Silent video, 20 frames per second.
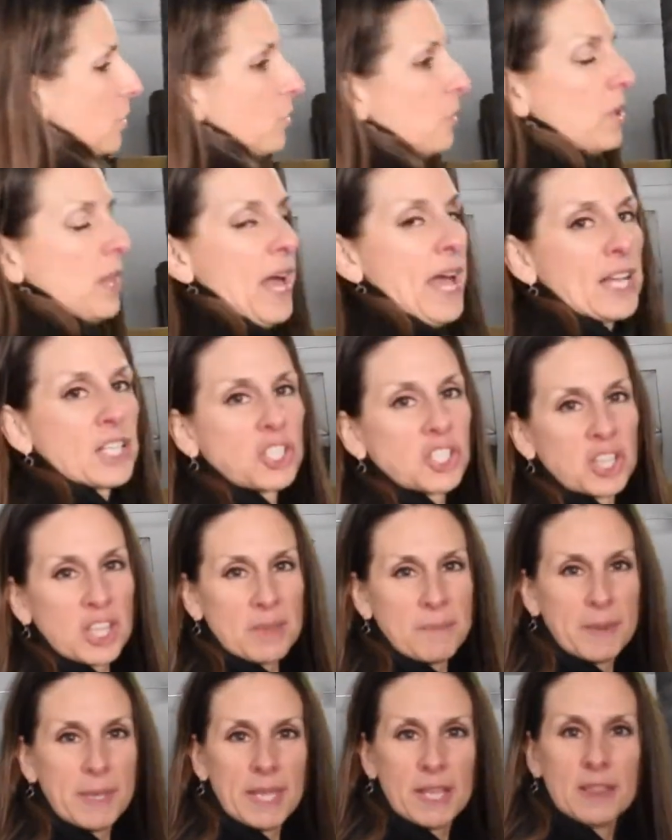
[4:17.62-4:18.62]
will actually
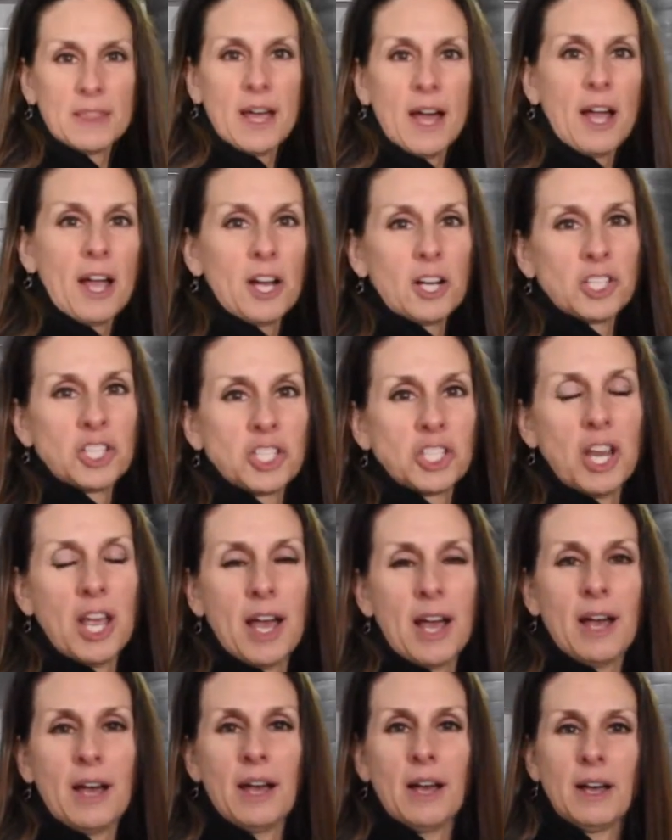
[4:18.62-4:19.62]
be a large
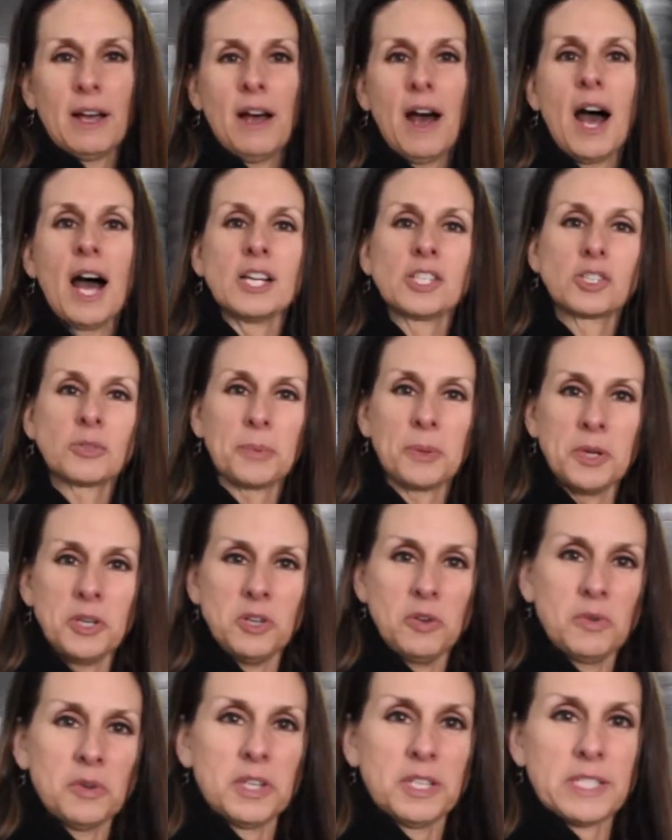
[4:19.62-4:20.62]

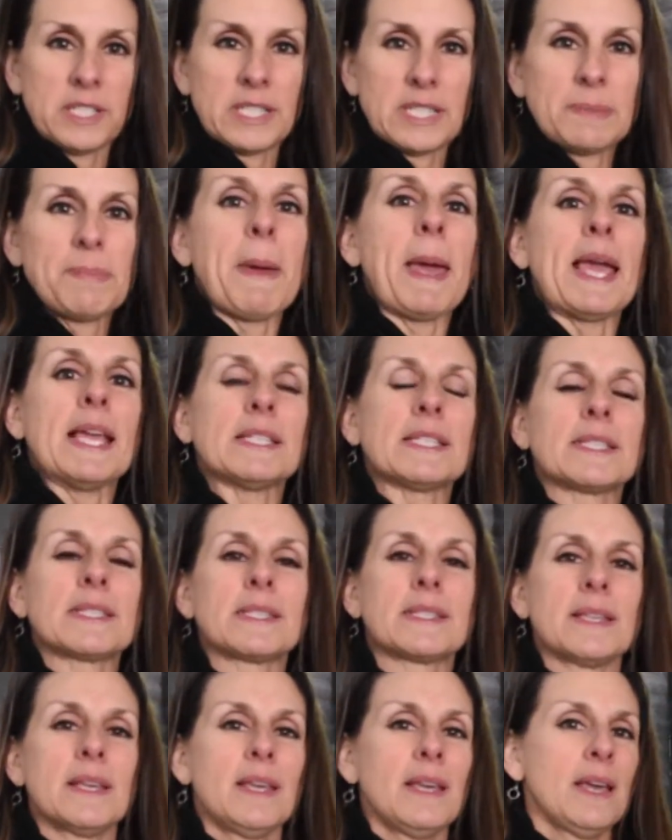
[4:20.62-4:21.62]
entrepreneur's space.
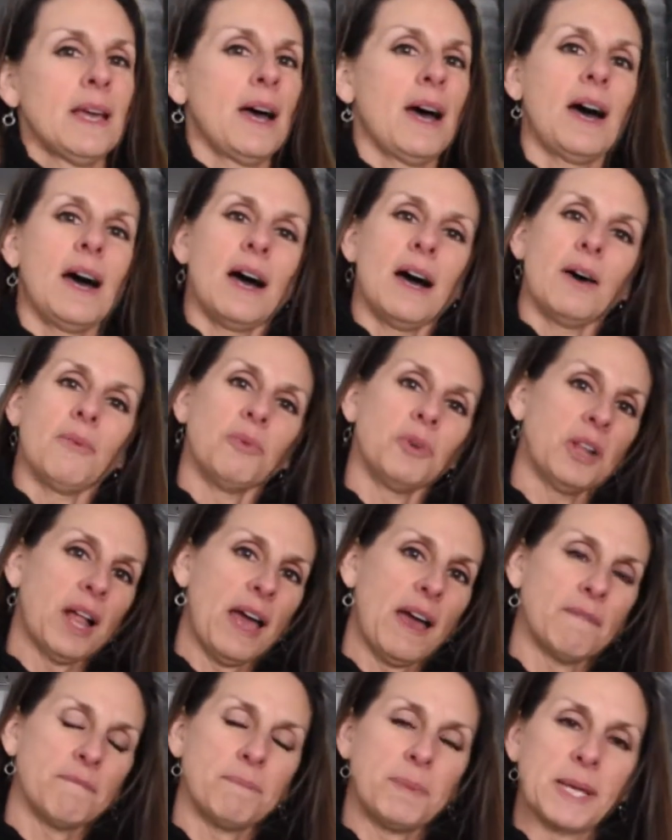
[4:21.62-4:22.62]
We'll
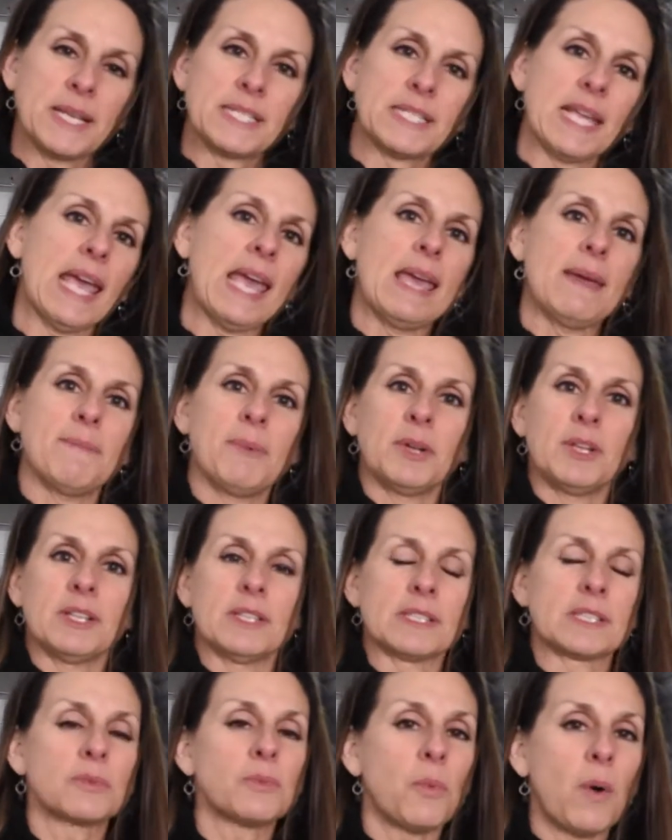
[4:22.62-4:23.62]
have big tables,
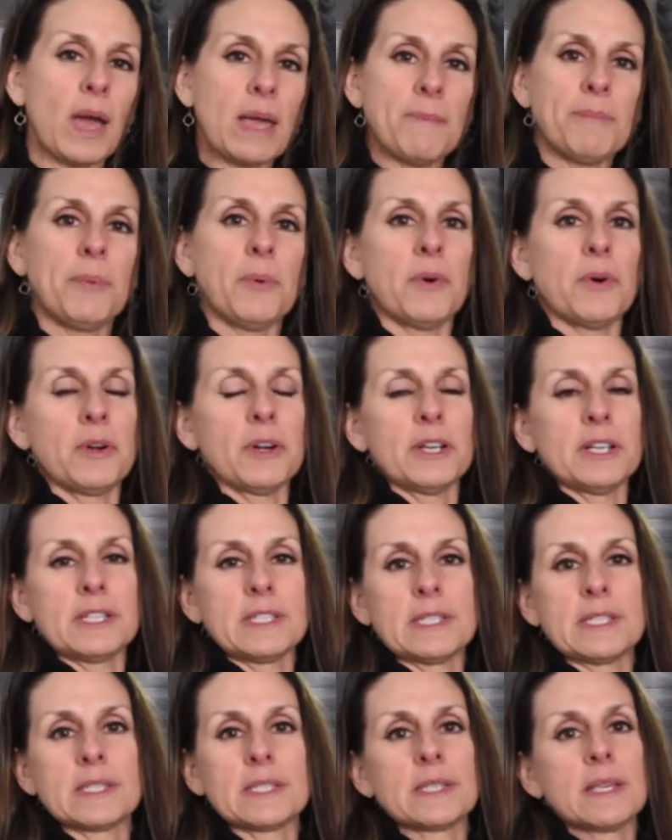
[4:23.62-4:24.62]
whiteboards,